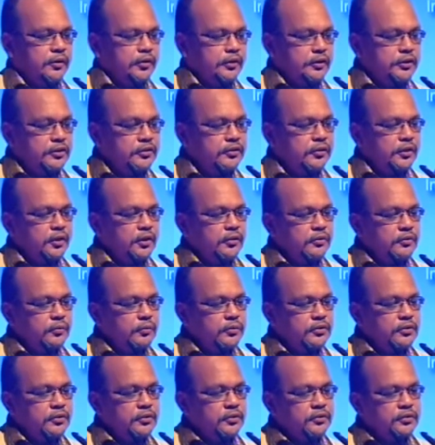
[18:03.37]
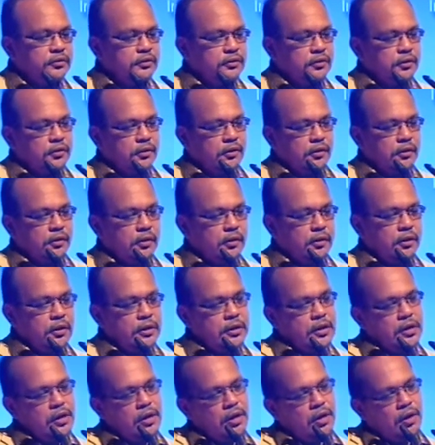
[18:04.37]
In this case, we just
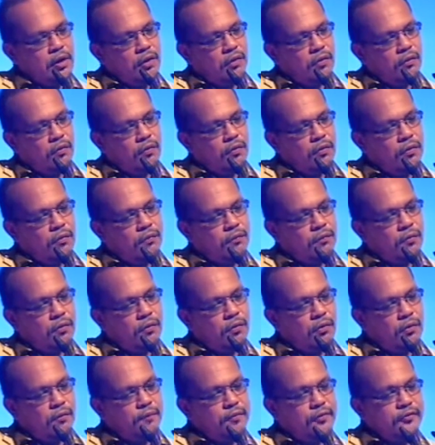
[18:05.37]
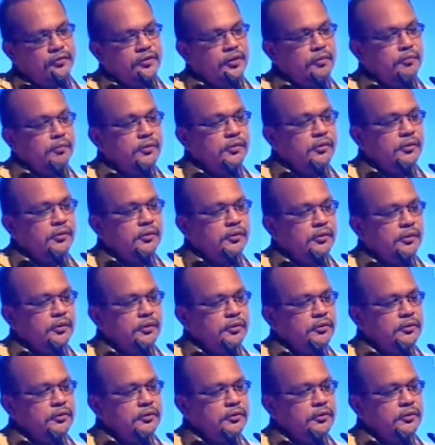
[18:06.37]
go for example,